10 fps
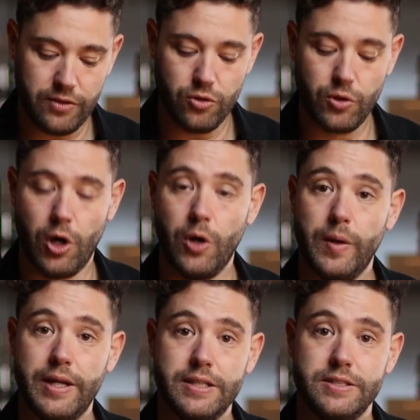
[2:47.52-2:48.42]
thing to
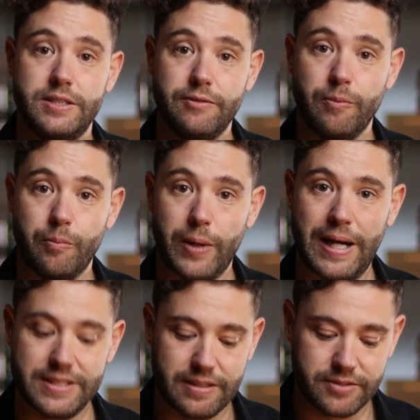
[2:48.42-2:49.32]
note is different
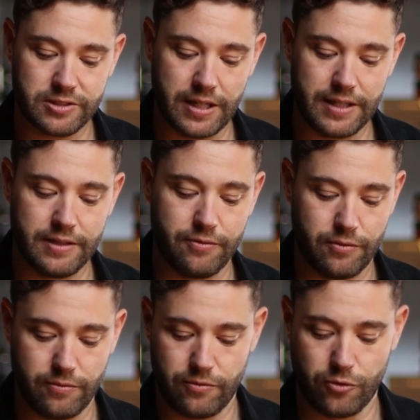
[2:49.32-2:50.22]
brands have slightly
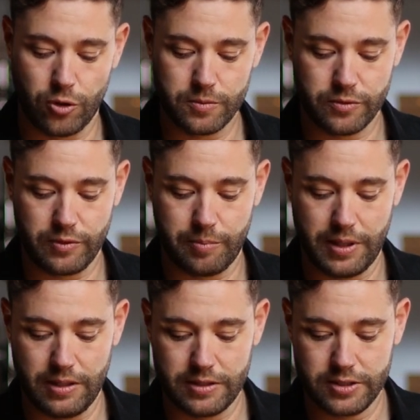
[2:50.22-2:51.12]
different forms of
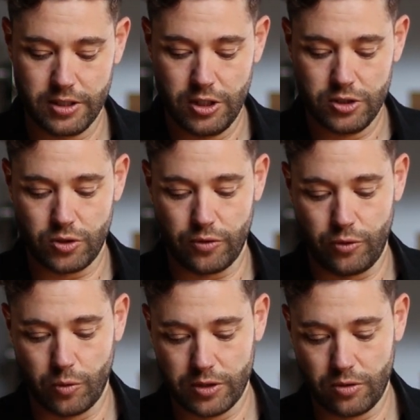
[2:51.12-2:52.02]
impellers. So
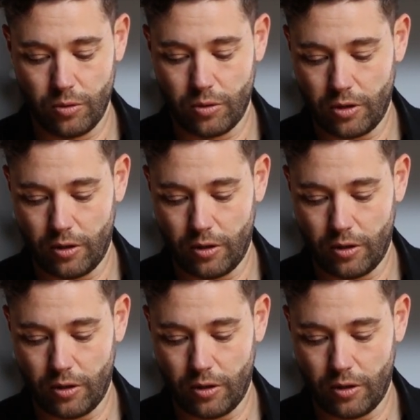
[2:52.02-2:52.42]
if you were to look